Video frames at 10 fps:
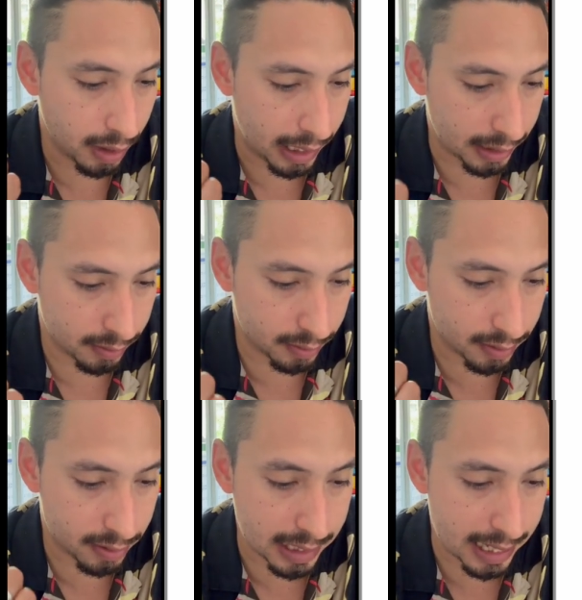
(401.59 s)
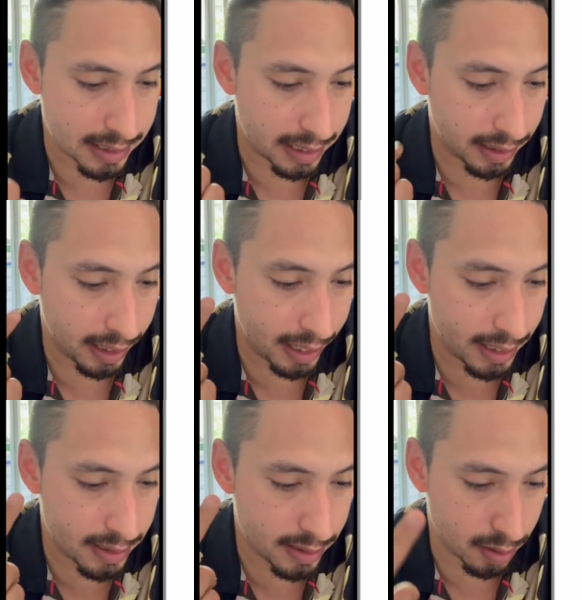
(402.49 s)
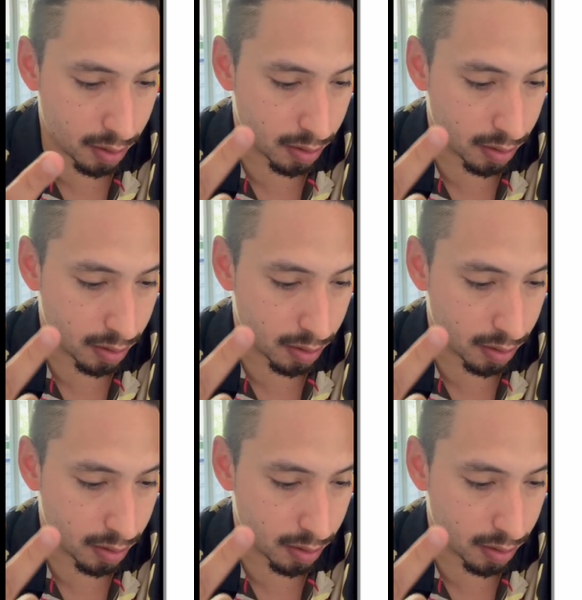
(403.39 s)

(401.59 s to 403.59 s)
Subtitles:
a tax address,